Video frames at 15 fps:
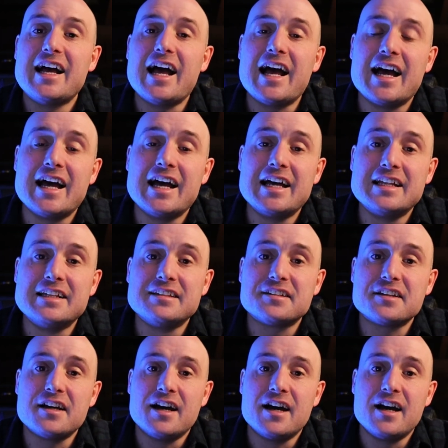And
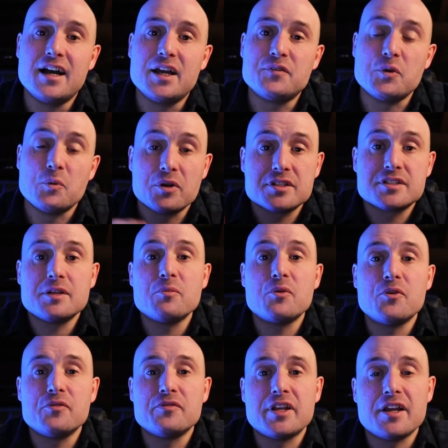if you want to see
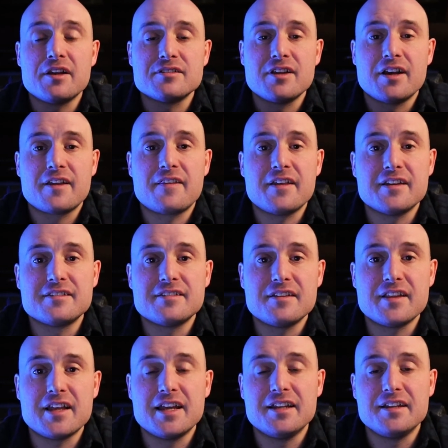more videos like this,
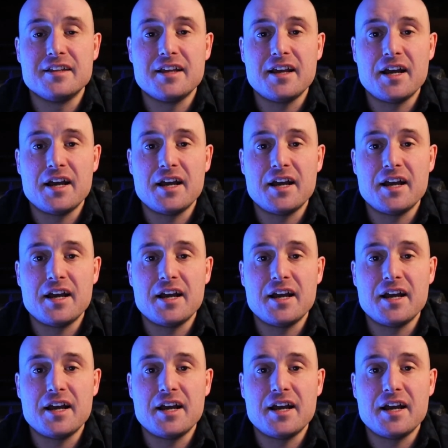then